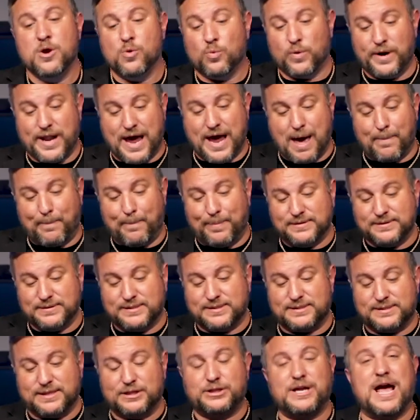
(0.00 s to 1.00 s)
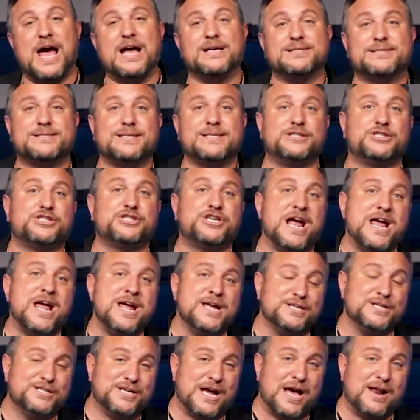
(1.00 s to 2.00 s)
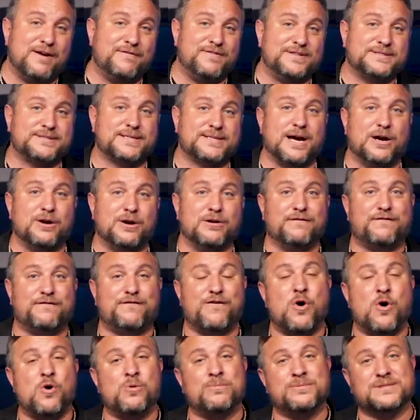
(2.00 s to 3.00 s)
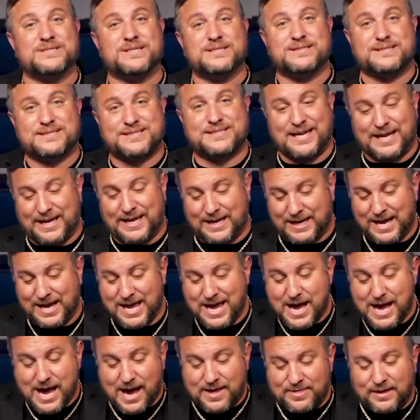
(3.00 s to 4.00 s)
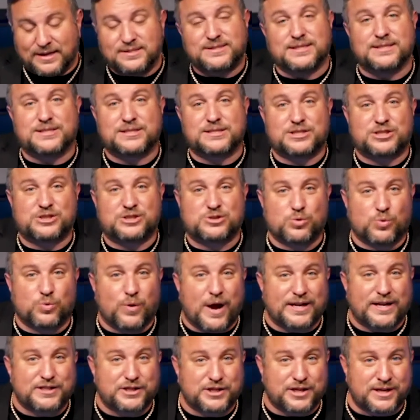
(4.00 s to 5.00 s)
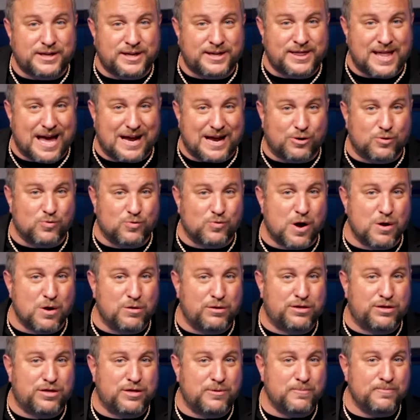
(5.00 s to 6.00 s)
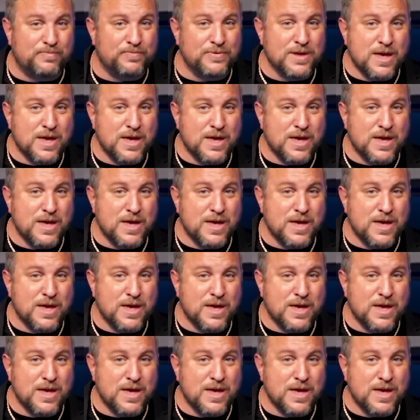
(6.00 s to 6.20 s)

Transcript: What happens is it has to change out of its current form as a seed. And there's a stretching in that growth.